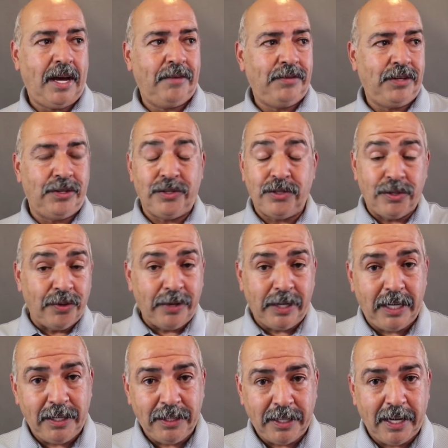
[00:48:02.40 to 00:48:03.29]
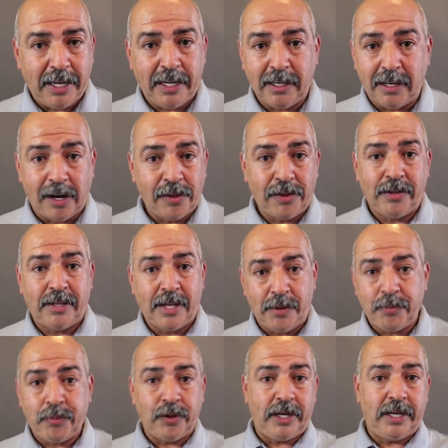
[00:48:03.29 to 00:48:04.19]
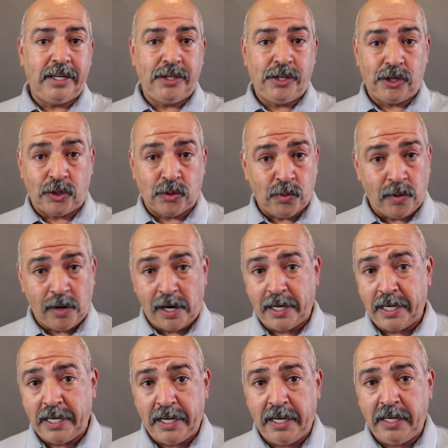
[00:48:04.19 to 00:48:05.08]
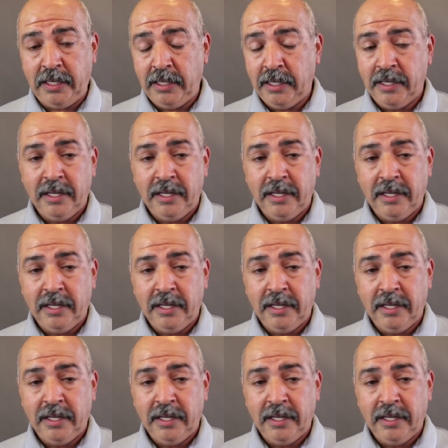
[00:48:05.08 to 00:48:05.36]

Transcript: to do anything other than put in your quantity,